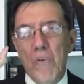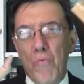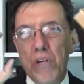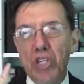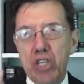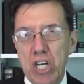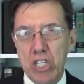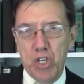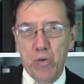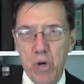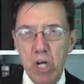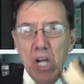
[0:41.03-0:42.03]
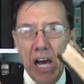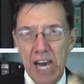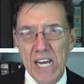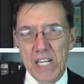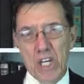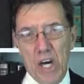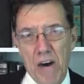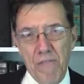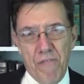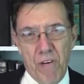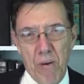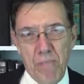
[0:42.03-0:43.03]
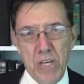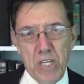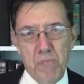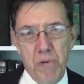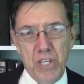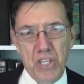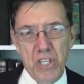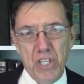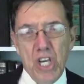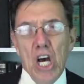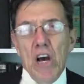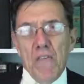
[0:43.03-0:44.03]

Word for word: residual income from this business.